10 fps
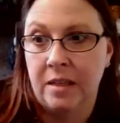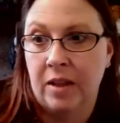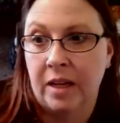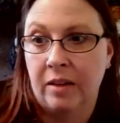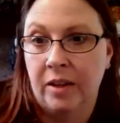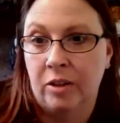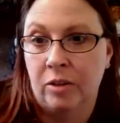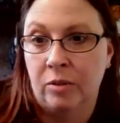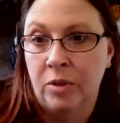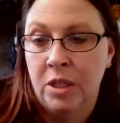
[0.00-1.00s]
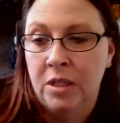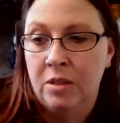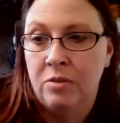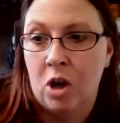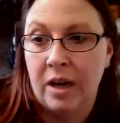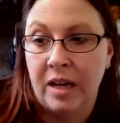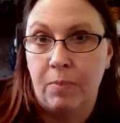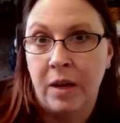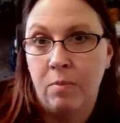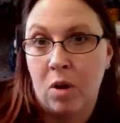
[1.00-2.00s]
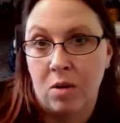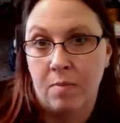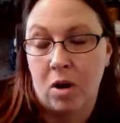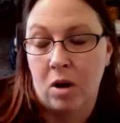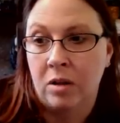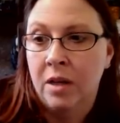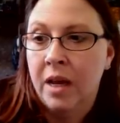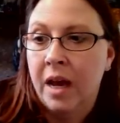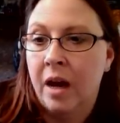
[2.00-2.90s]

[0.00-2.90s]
Is he like a little naughty ping pong ball?